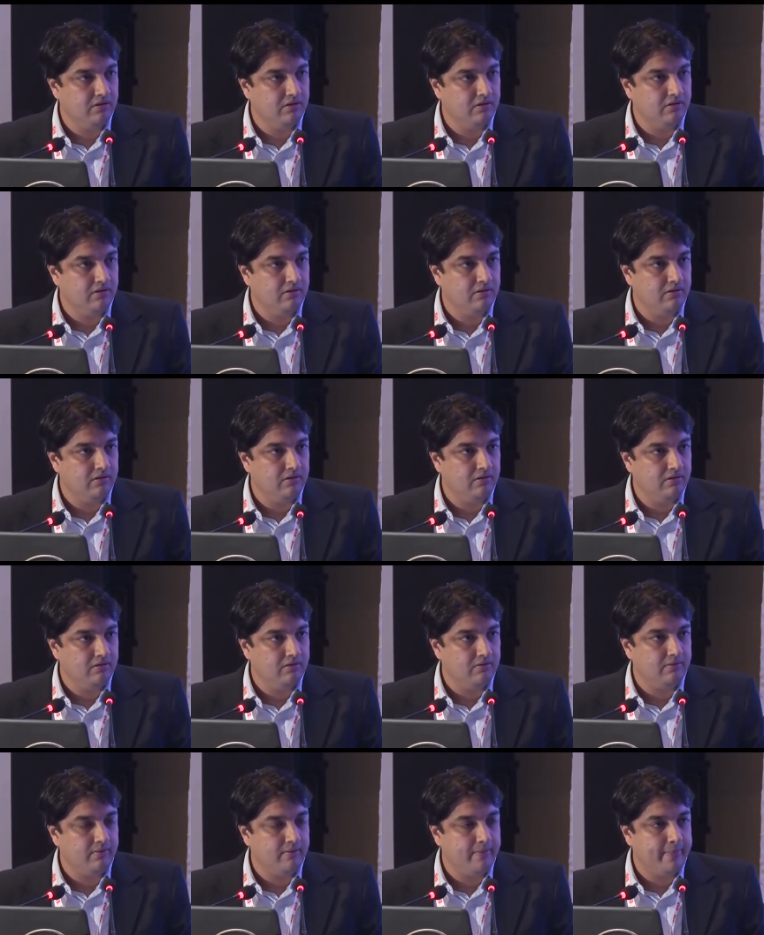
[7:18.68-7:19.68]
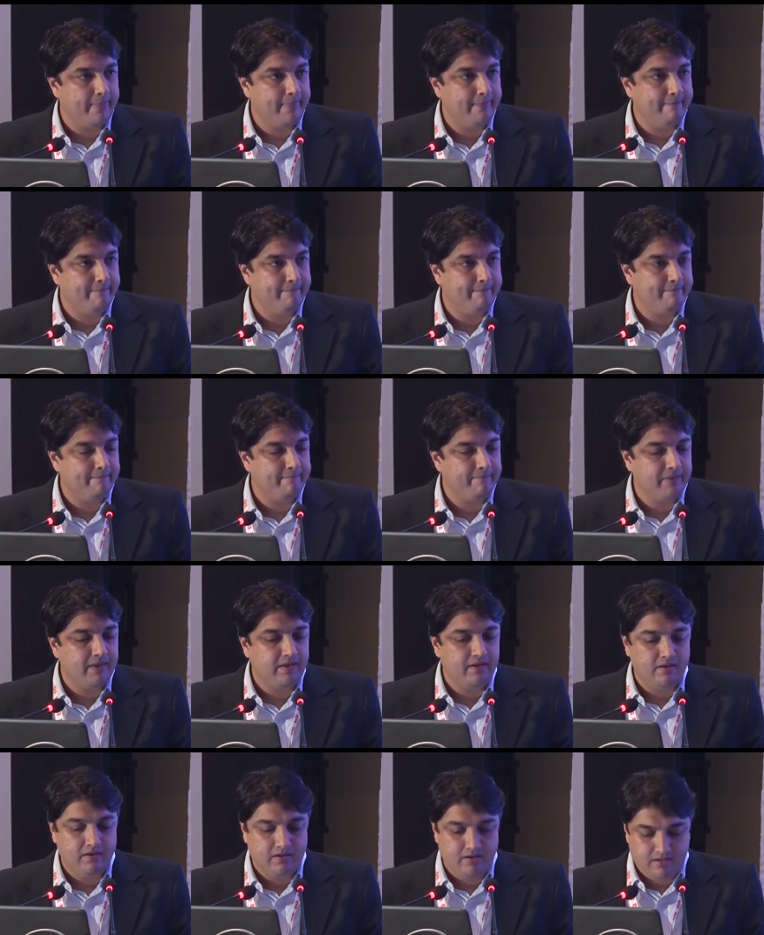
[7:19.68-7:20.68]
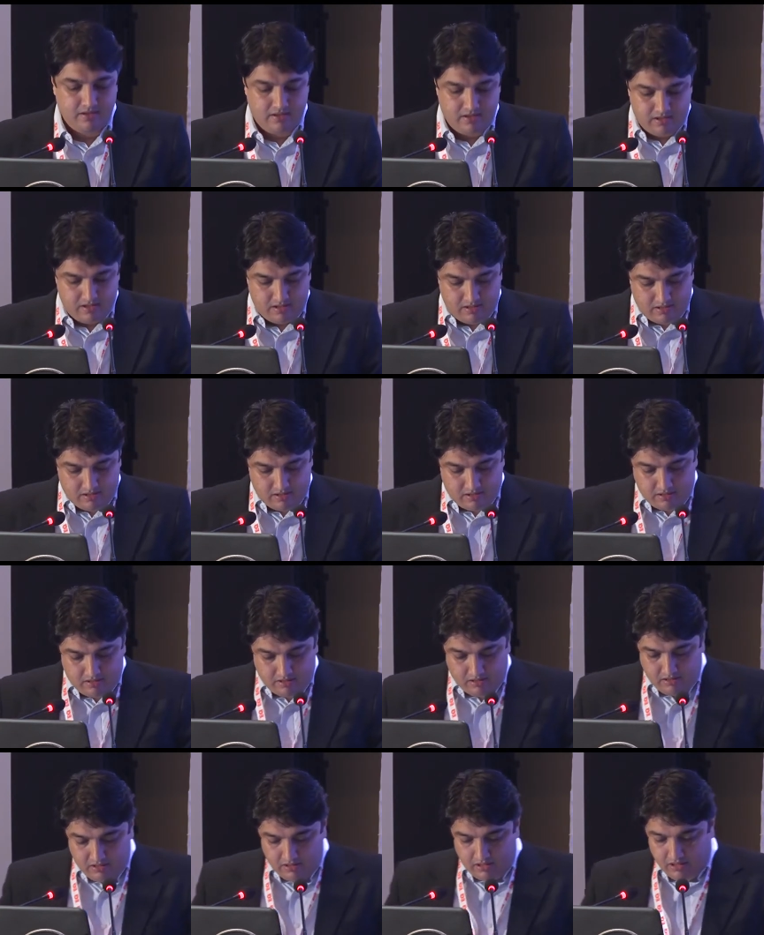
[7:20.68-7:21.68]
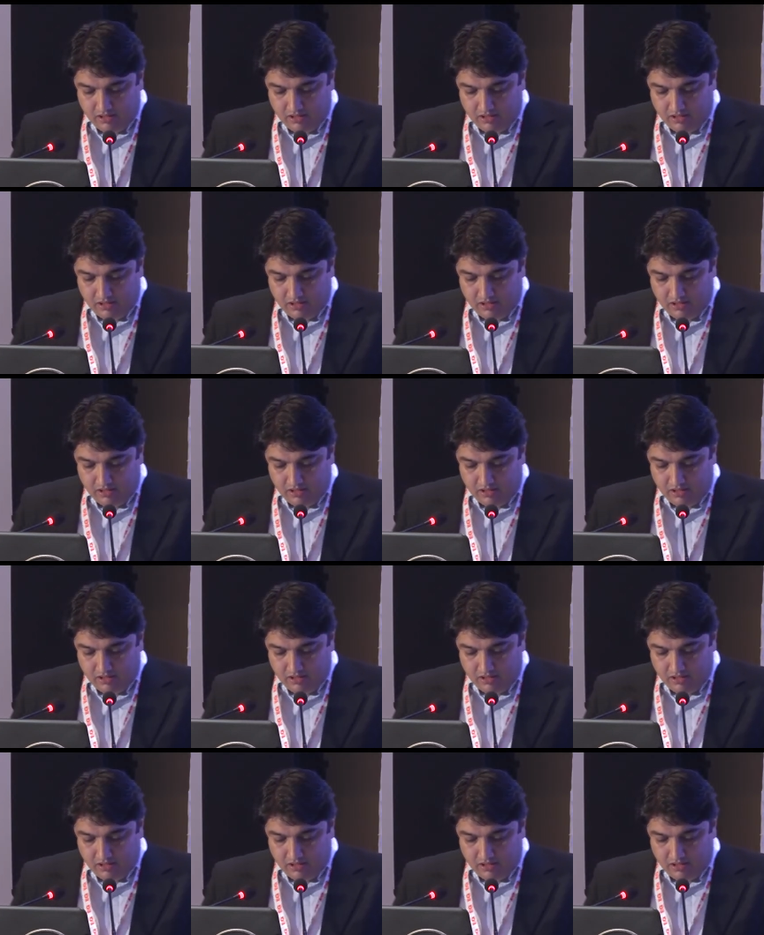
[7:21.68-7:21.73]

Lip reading: Nothing is said.